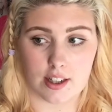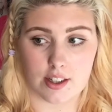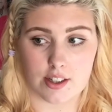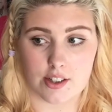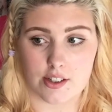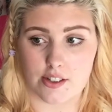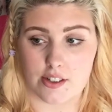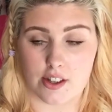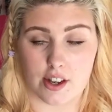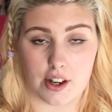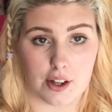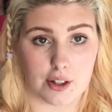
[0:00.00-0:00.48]

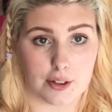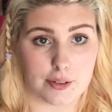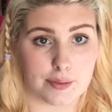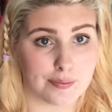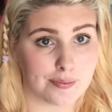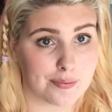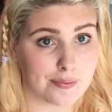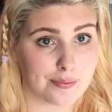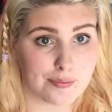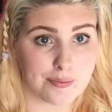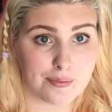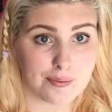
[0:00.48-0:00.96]
So
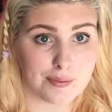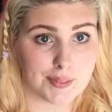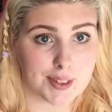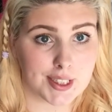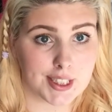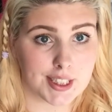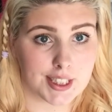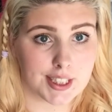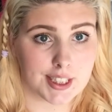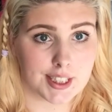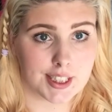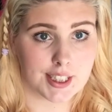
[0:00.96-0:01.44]

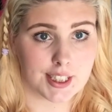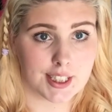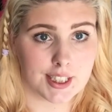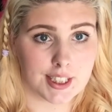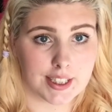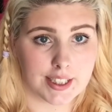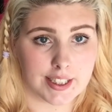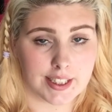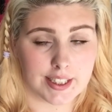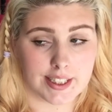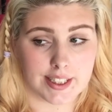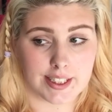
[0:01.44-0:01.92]

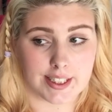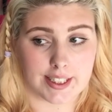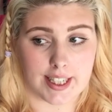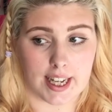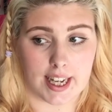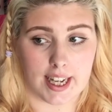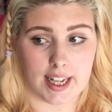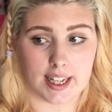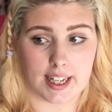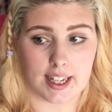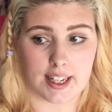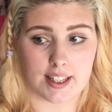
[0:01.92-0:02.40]

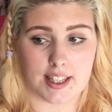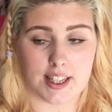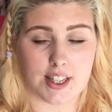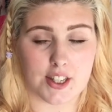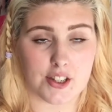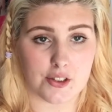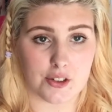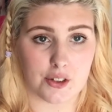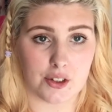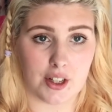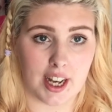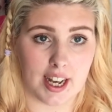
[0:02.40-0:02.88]
yeah, these
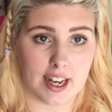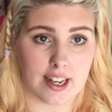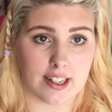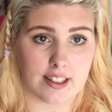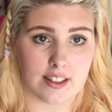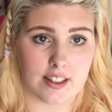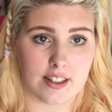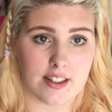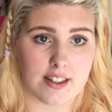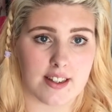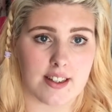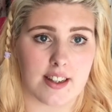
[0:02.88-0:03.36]
are all
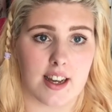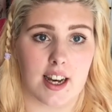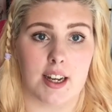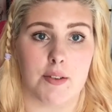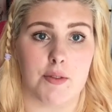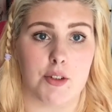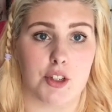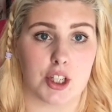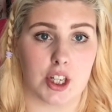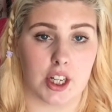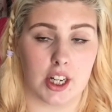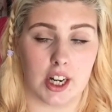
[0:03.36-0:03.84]
hurdles that
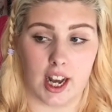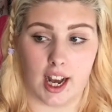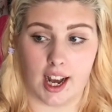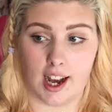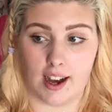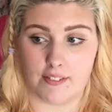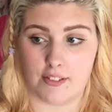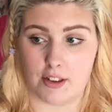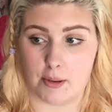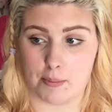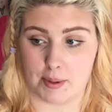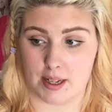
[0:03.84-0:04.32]
I'm just going to
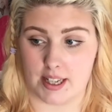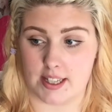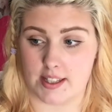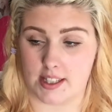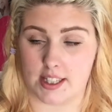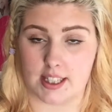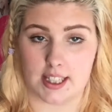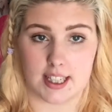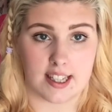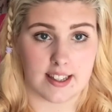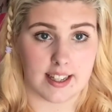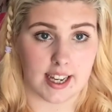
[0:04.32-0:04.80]
have to
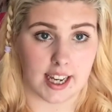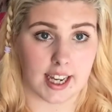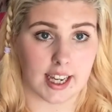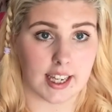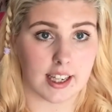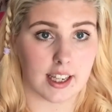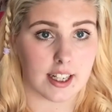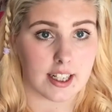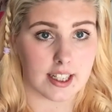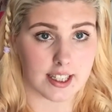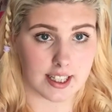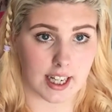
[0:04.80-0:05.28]
basically
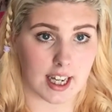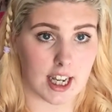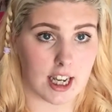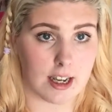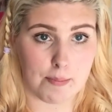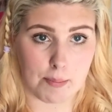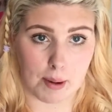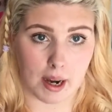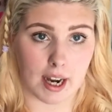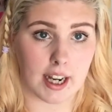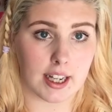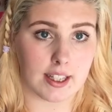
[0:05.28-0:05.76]
take day
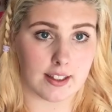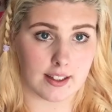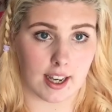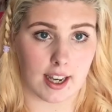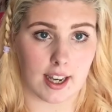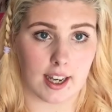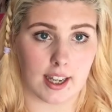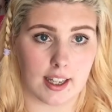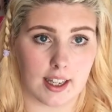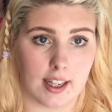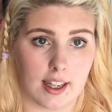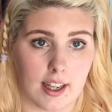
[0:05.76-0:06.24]
by
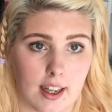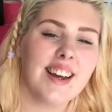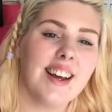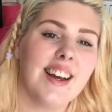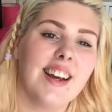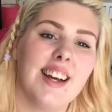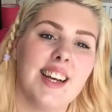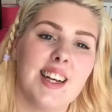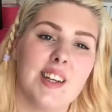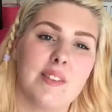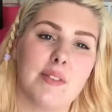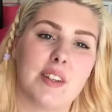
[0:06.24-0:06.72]
day.
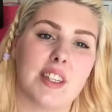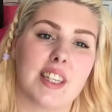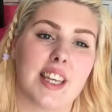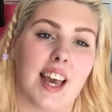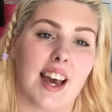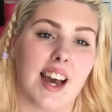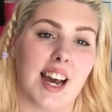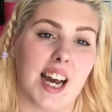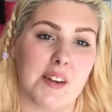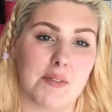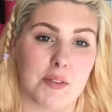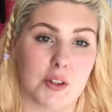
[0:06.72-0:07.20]
But
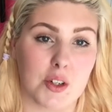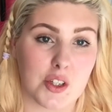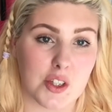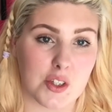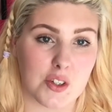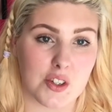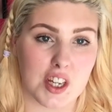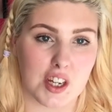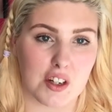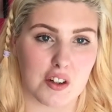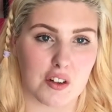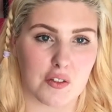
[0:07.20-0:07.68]
yeah, I'm
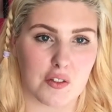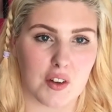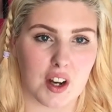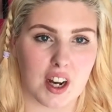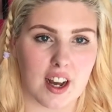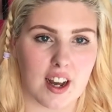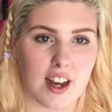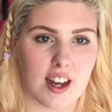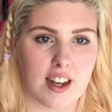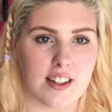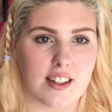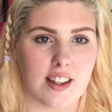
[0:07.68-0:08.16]
also
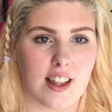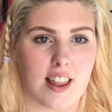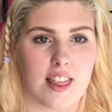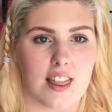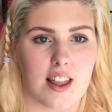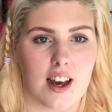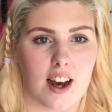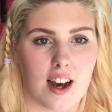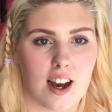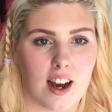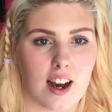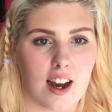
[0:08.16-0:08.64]
terrified
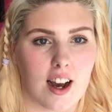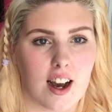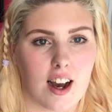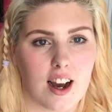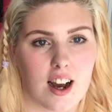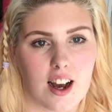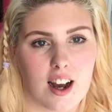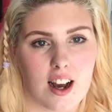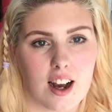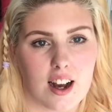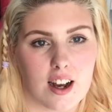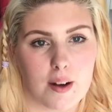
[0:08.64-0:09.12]
that
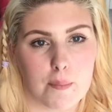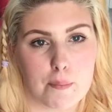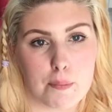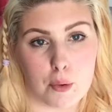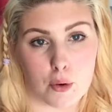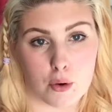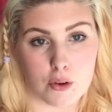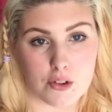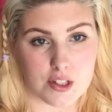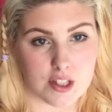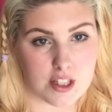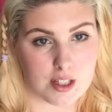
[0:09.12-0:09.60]

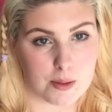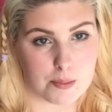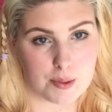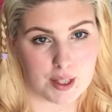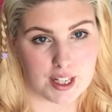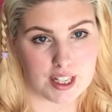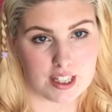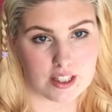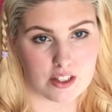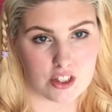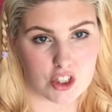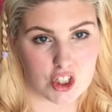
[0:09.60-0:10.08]
boarding the
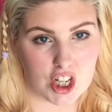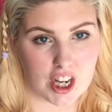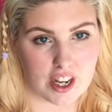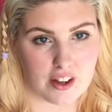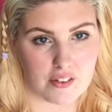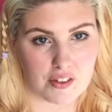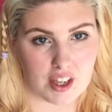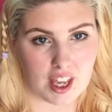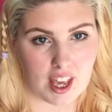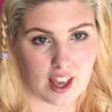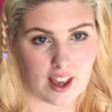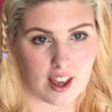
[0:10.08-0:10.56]
plane in
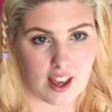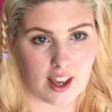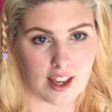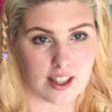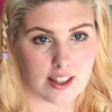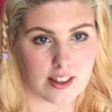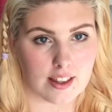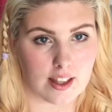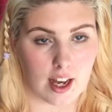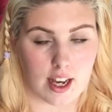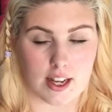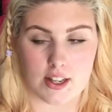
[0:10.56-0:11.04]

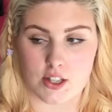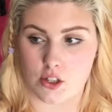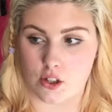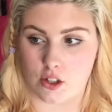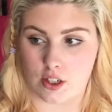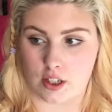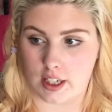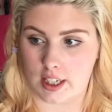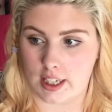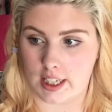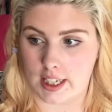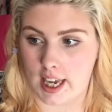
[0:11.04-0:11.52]
JFK, that I
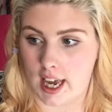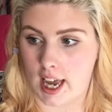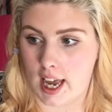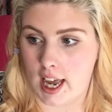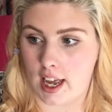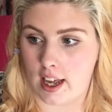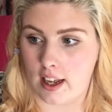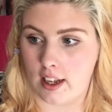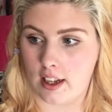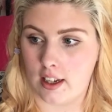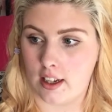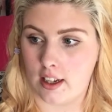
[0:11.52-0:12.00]
suddenly get